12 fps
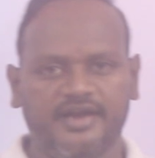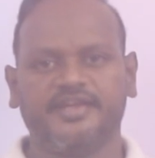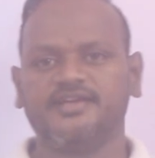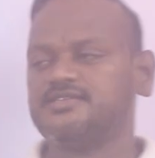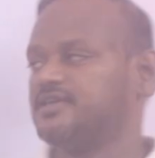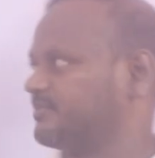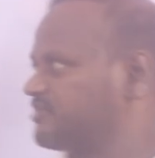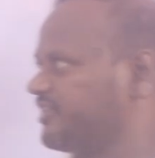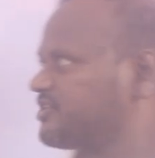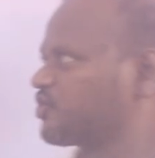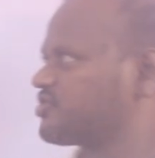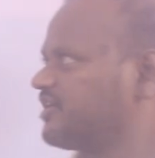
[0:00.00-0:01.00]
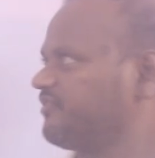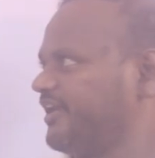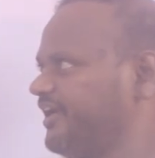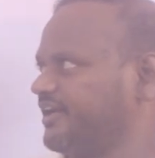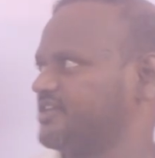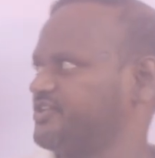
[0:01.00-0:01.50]
Yes, observe this question,
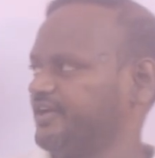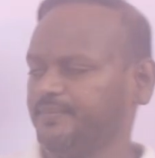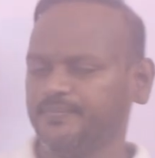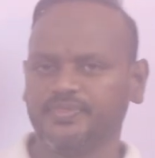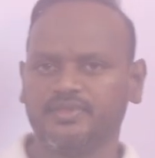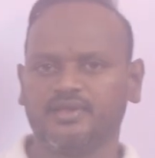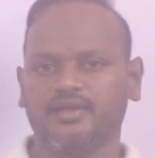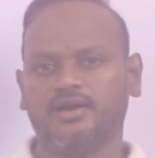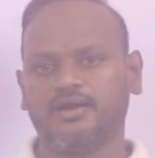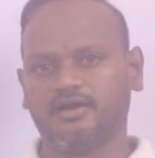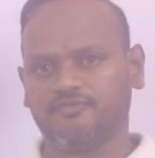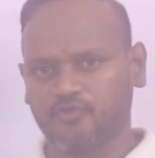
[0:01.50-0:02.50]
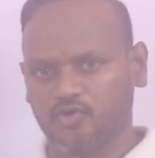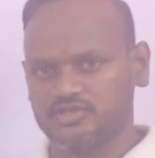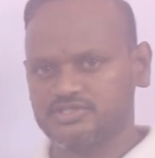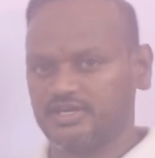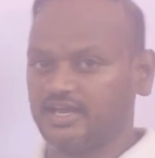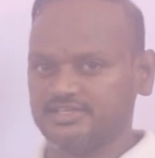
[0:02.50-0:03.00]
very interesting and of
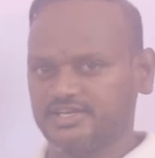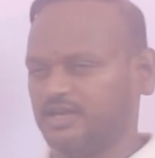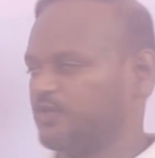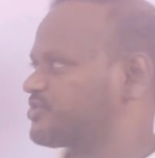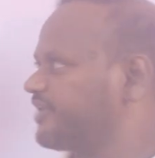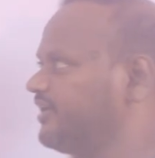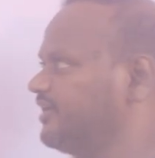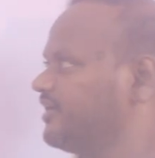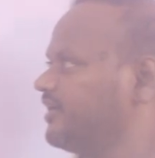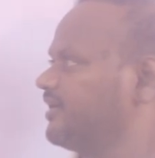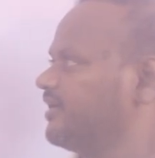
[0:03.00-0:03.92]
course logical question.